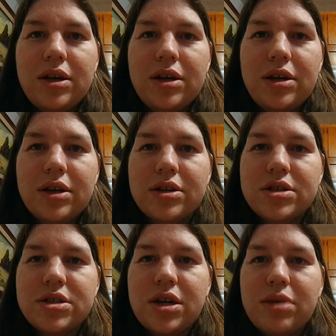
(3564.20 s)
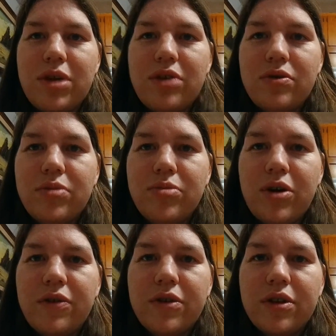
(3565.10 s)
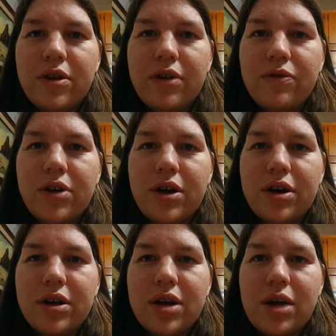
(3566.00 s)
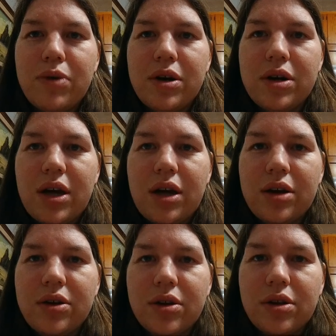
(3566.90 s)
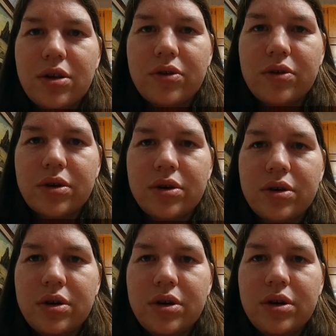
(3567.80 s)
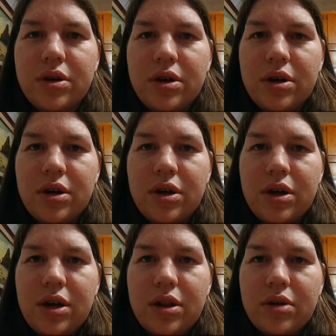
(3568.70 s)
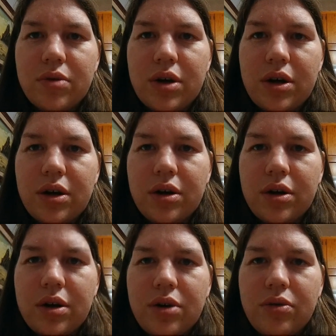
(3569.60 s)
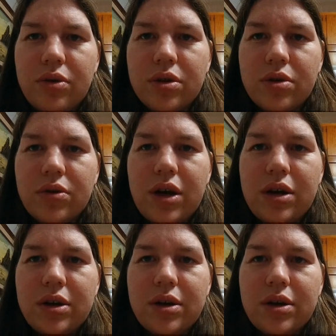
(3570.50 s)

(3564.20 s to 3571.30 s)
Yes, giant bedroom over the front, tapering down to the lower in the rear with great